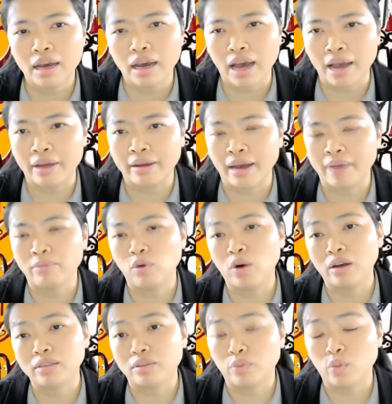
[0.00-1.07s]
I
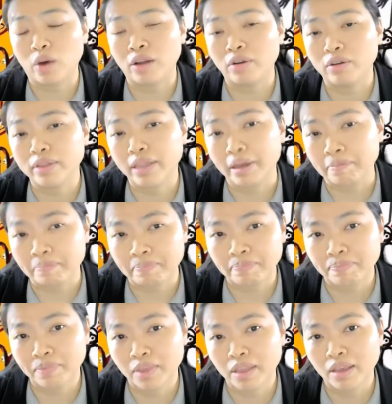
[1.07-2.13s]
was one of them.
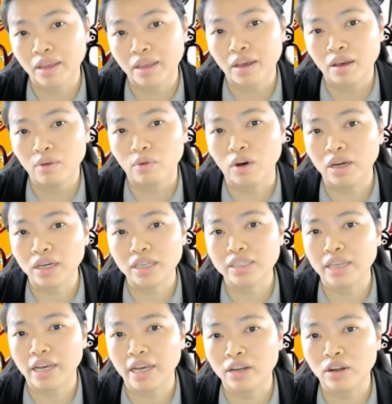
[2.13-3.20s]
Workers
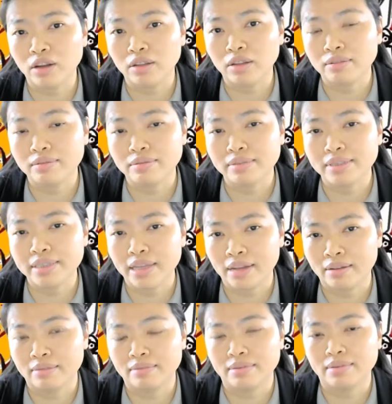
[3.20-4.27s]
cannot
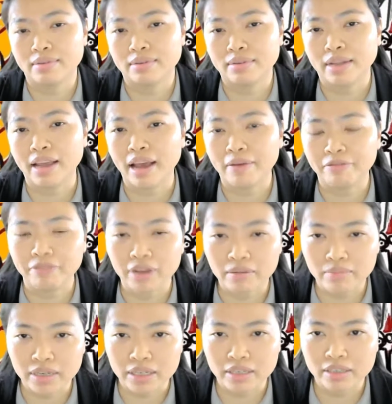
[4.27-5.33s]
send their
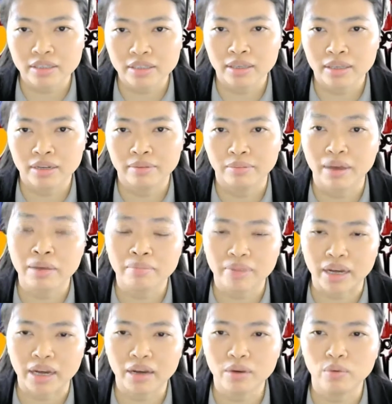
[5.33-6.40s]
families
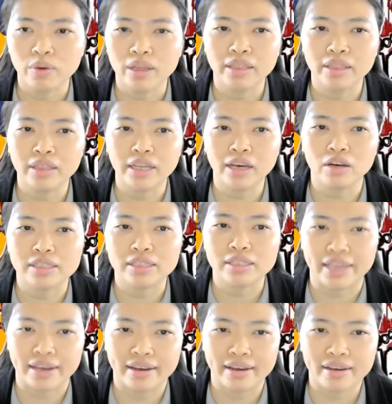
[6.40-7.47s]
member when they got
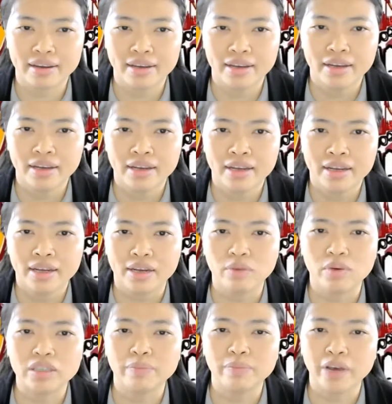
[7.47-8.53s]
sick. It
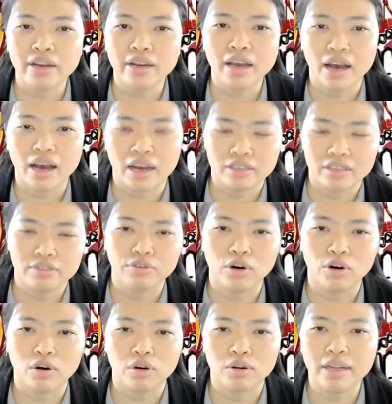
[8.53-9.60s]
was very hard
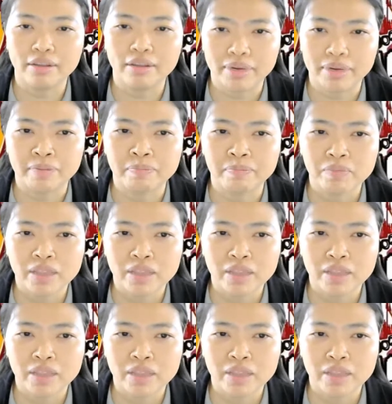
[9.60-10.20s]
for living.